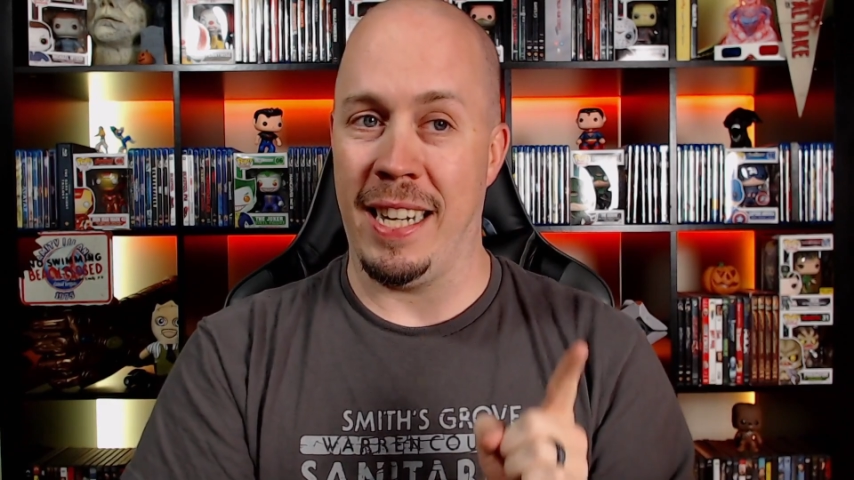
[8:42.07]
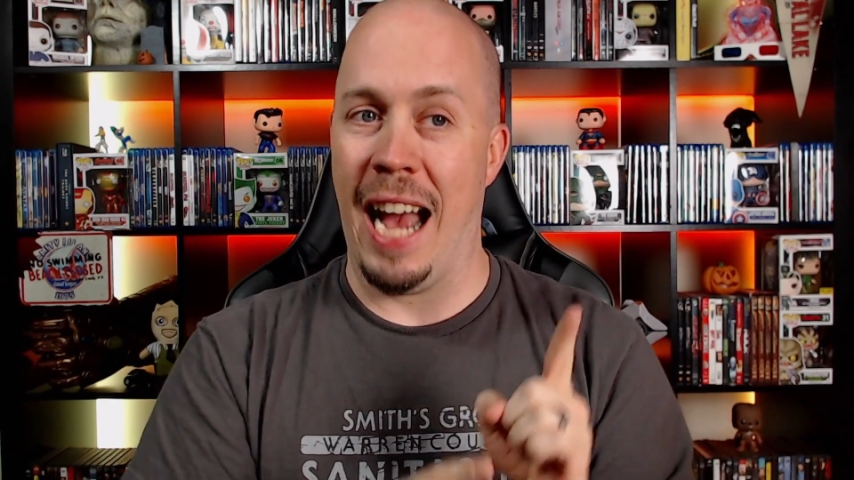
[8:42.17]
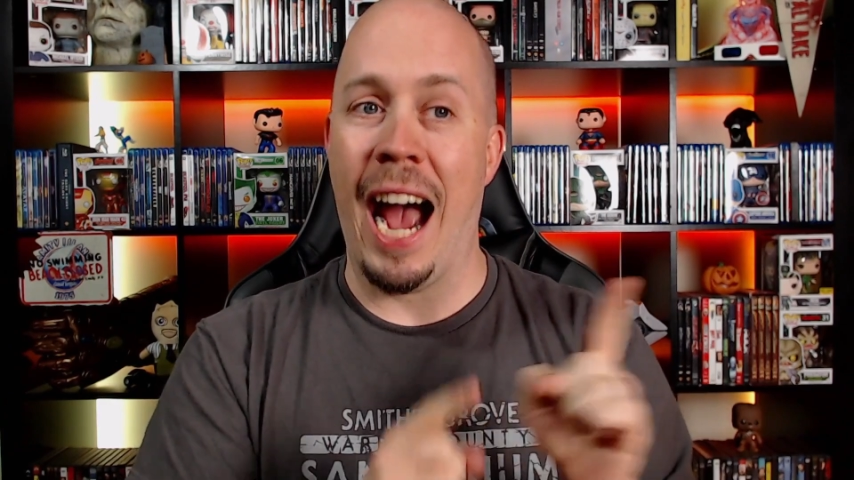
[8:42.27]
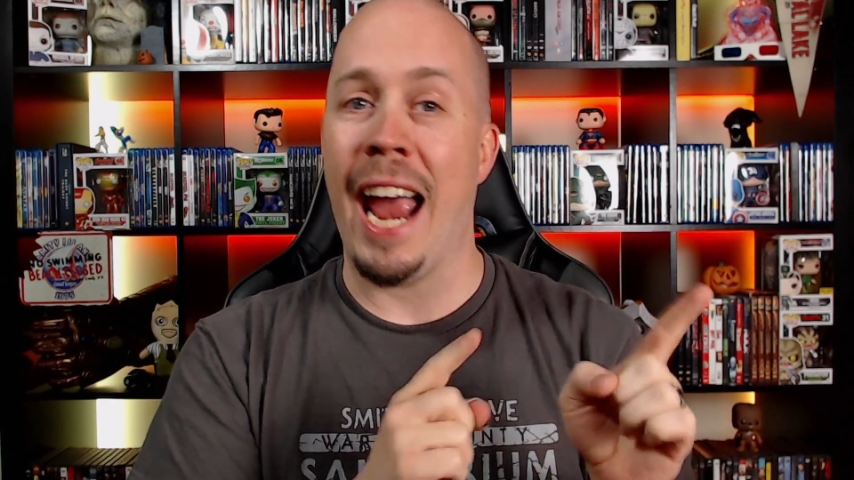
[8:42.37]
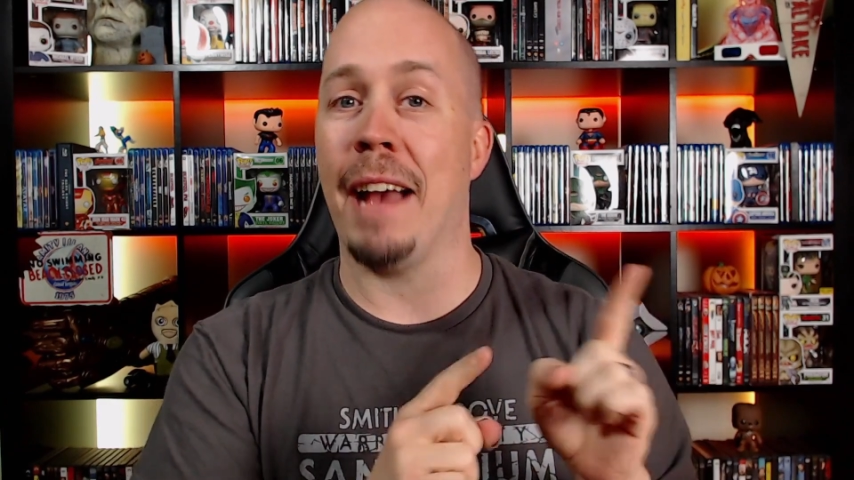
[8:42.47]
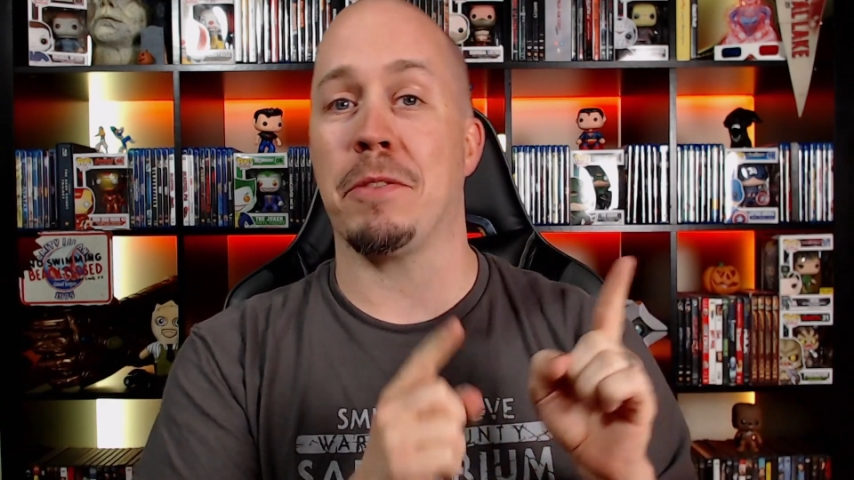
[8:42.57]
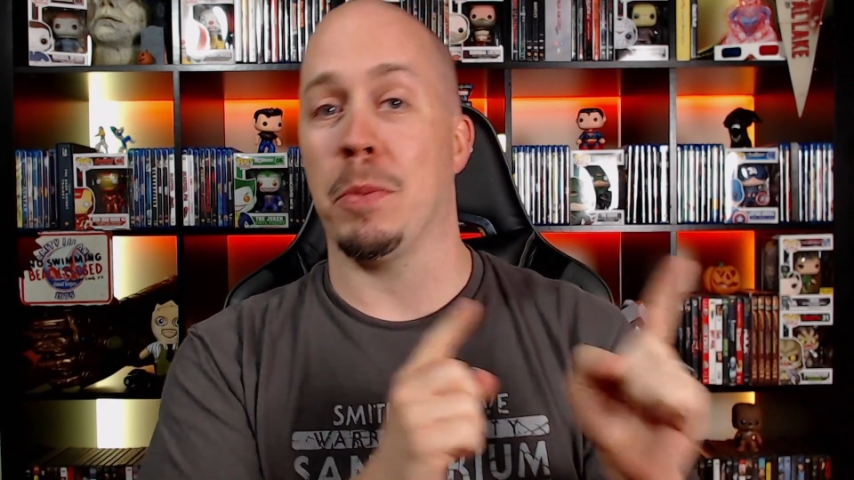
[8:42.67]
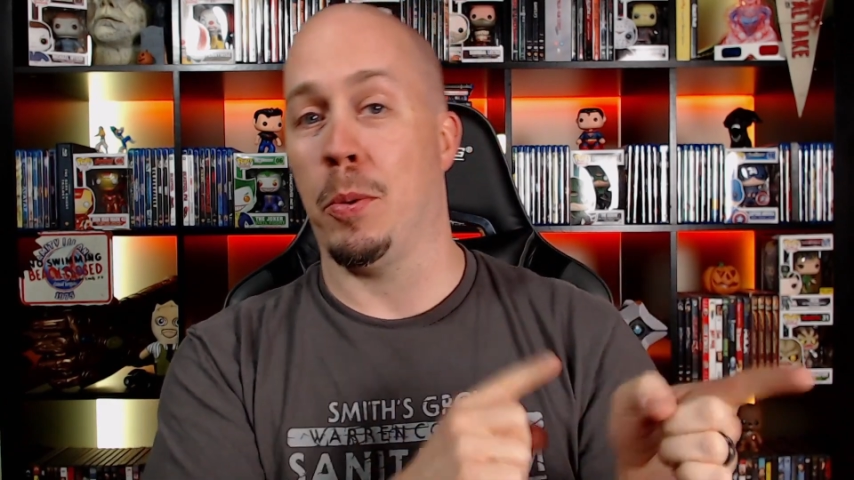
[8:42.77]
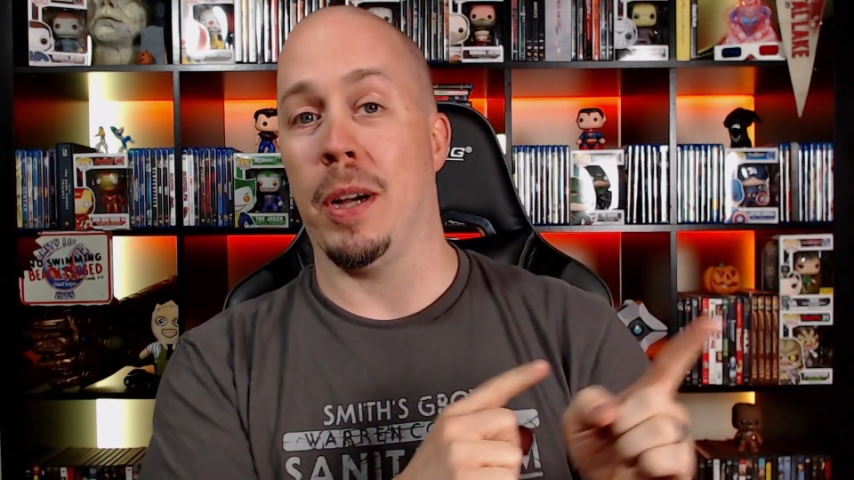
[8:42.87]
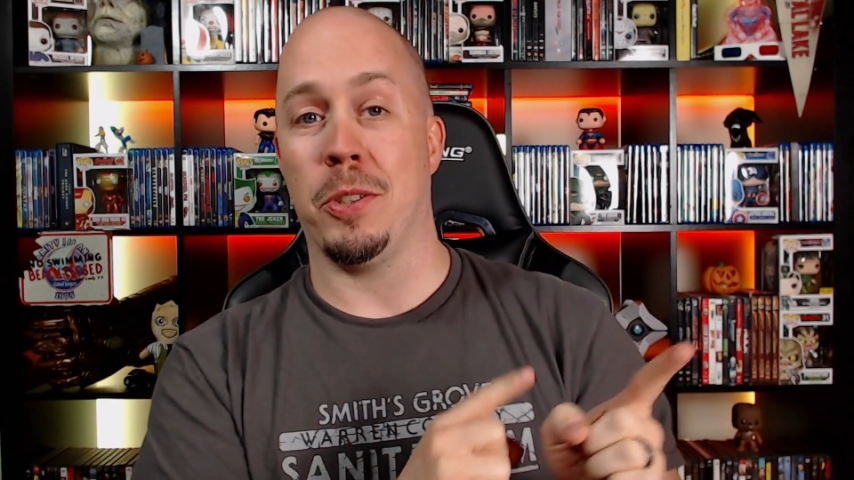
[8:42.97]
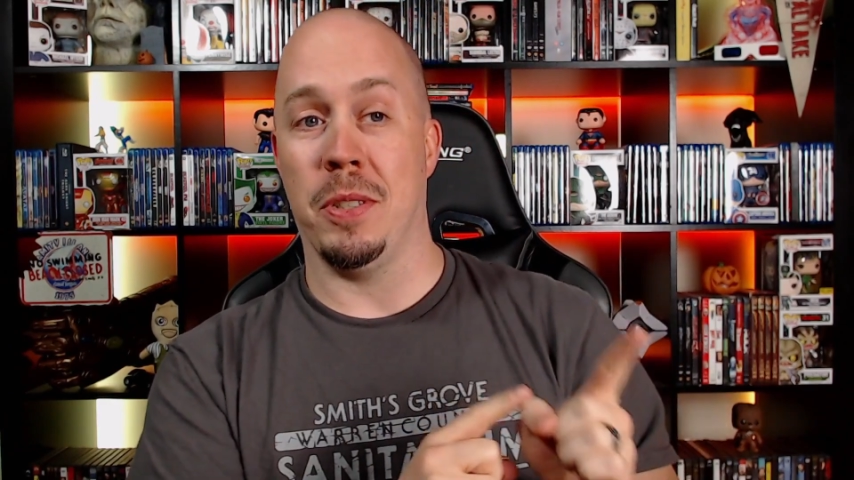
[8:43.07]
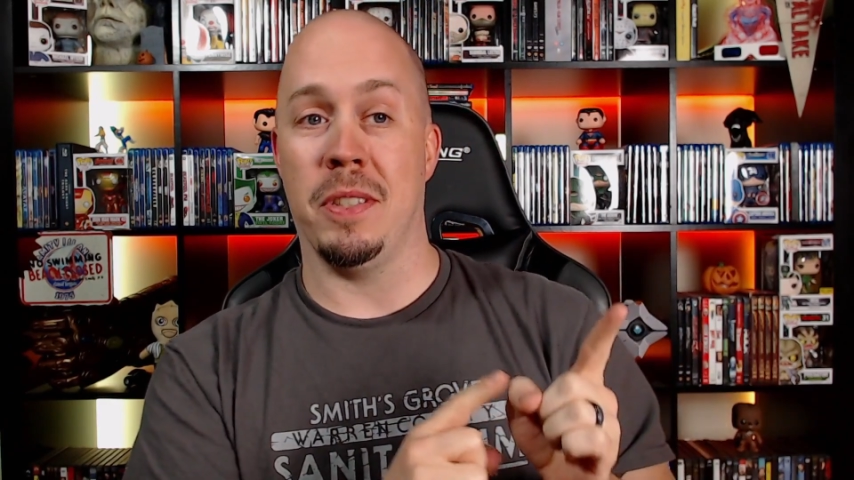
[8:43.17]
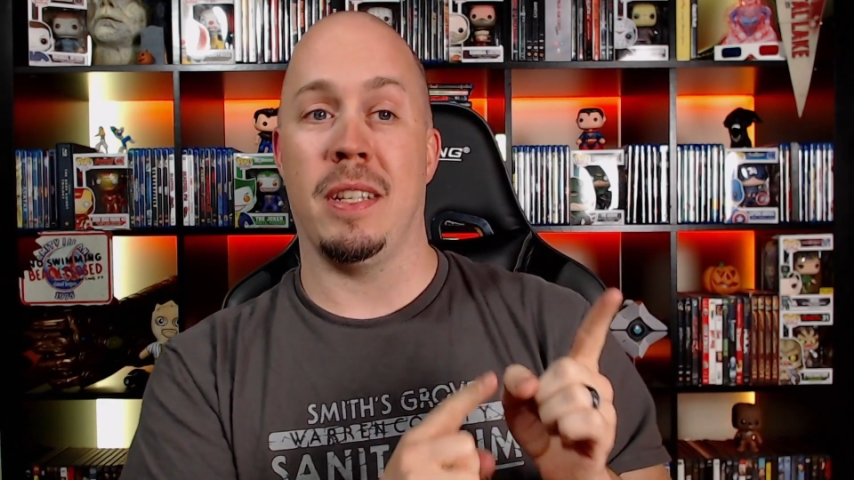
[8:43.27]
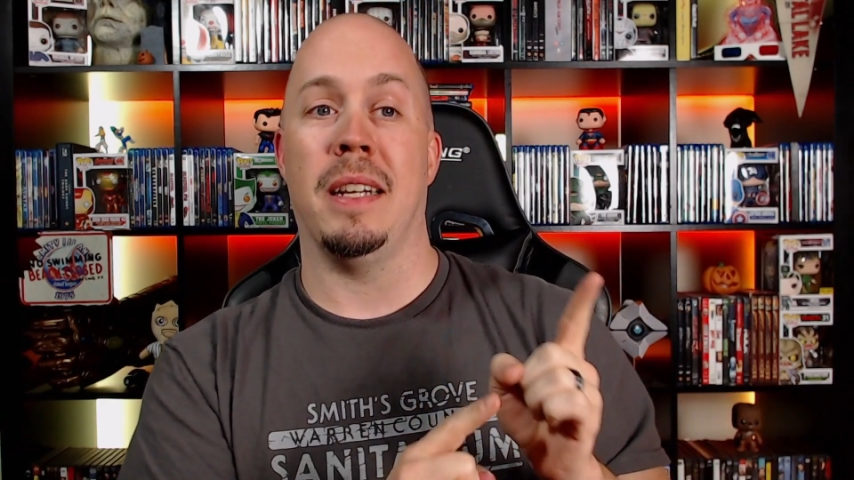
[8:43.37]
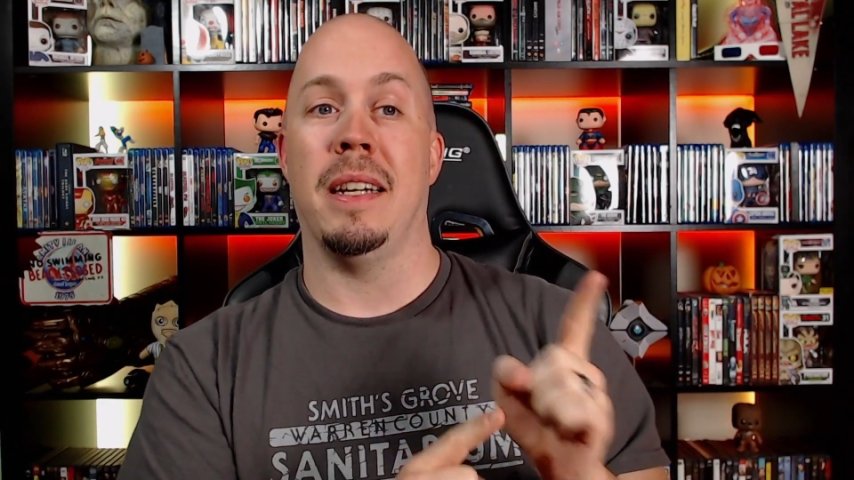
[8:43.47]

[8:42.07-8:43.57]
I have some questions